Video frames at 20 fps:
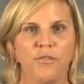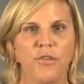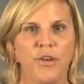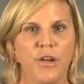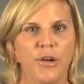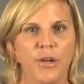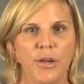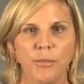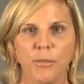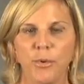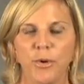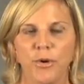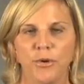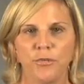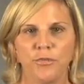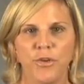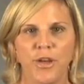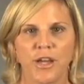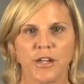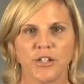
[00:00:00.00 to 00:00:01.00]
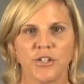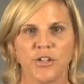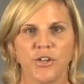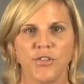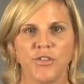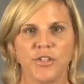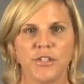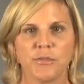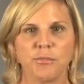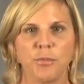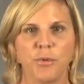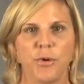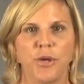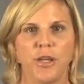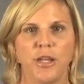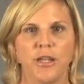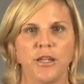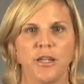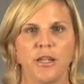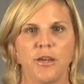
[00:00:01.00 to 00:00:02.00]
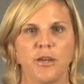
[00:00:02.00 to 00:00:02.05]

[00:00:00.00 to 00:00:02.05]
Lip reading: very important factor at this point